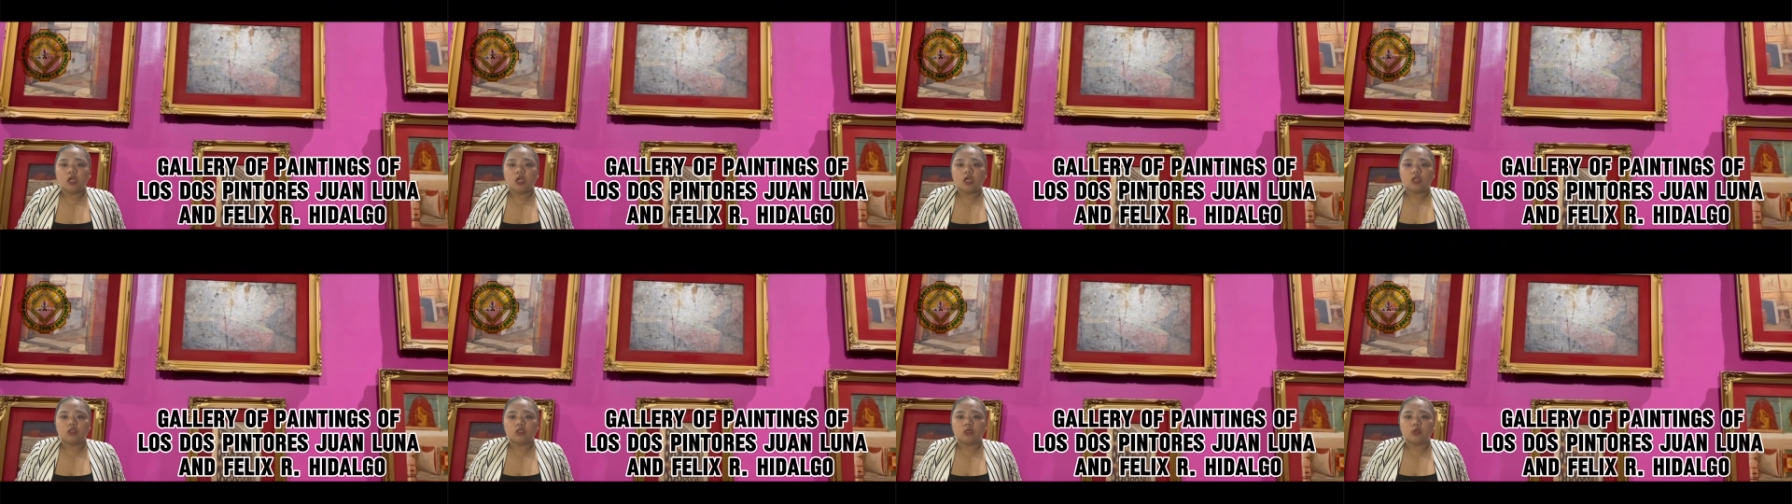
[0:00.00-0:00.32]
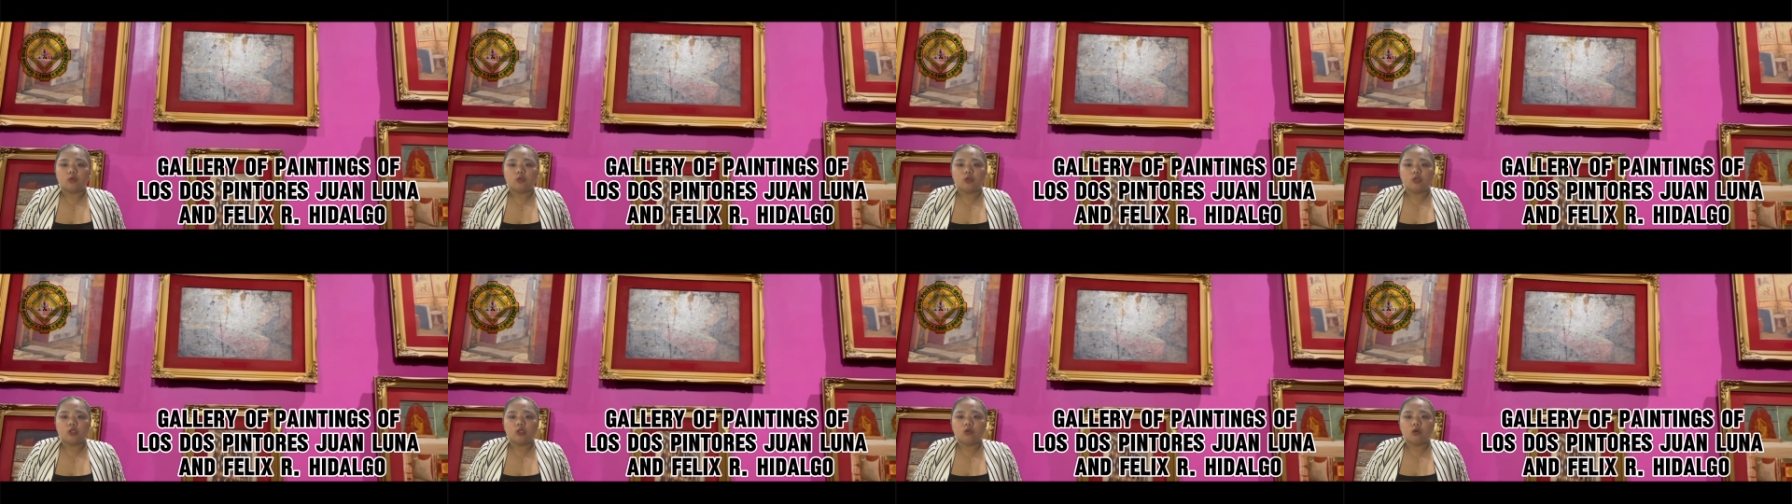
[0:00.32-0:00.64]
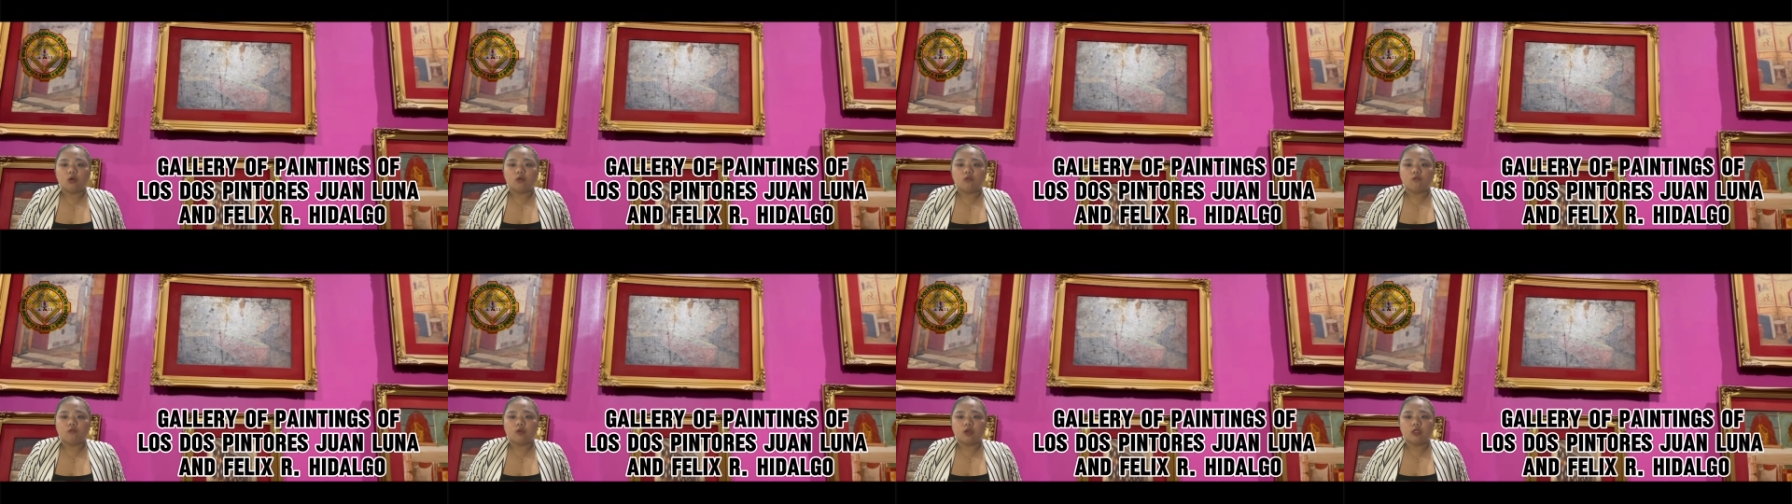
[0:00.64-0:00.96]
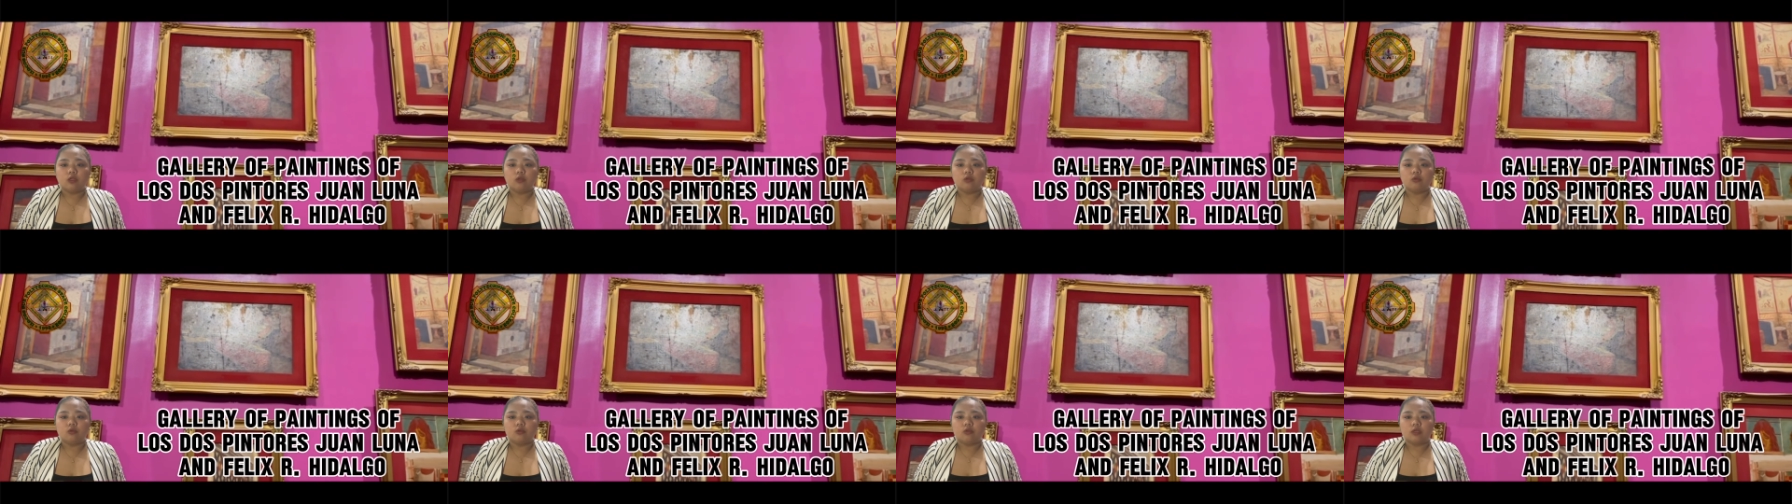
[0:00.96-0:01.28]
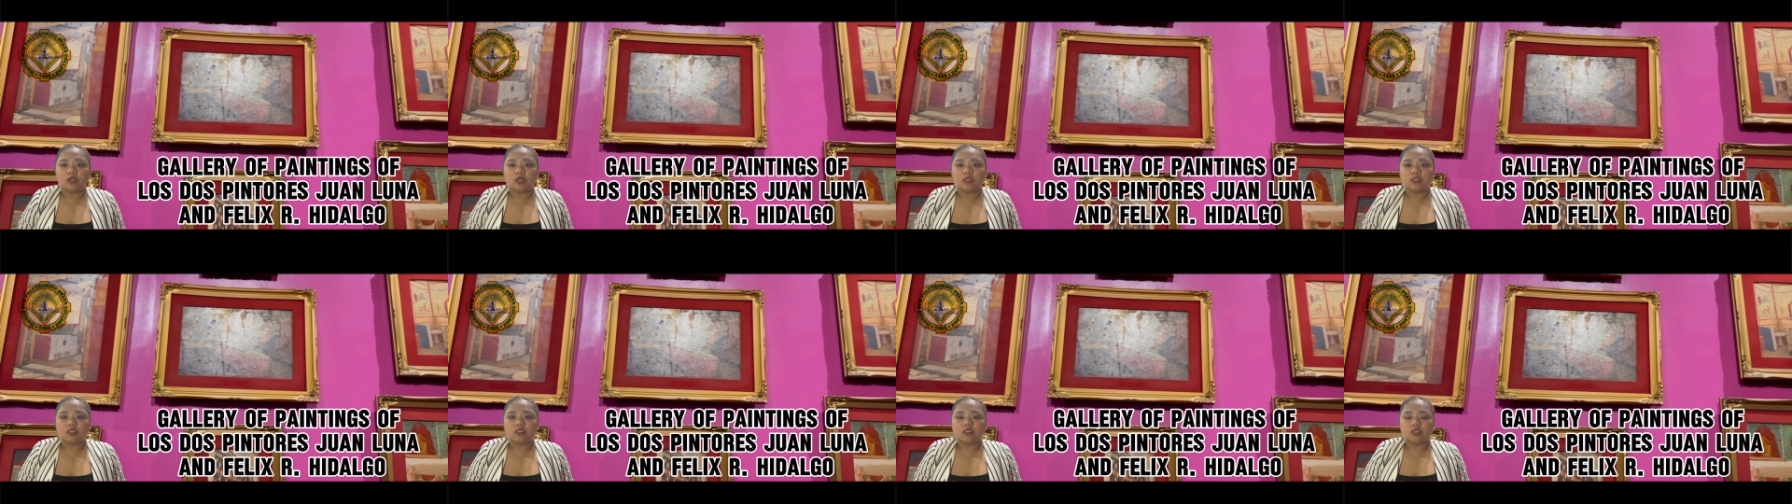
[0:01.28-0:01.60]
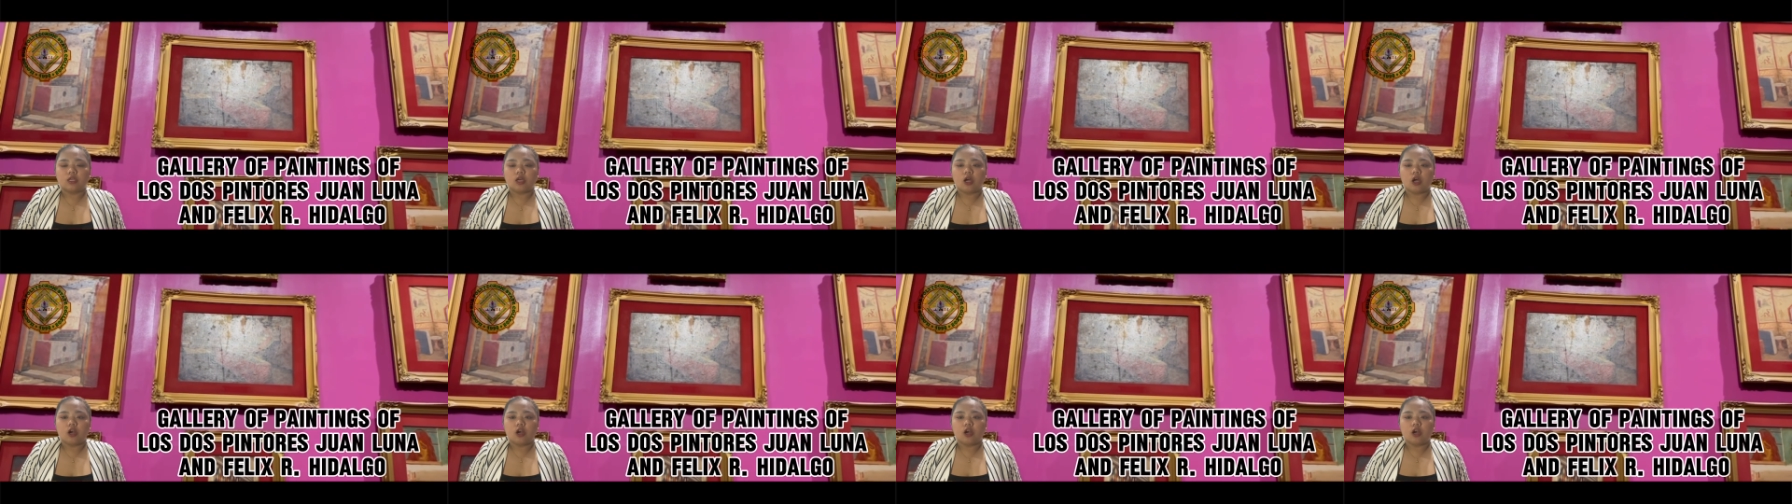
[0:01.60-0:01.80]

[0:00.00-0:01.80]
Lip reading: the widow of Juan Luna's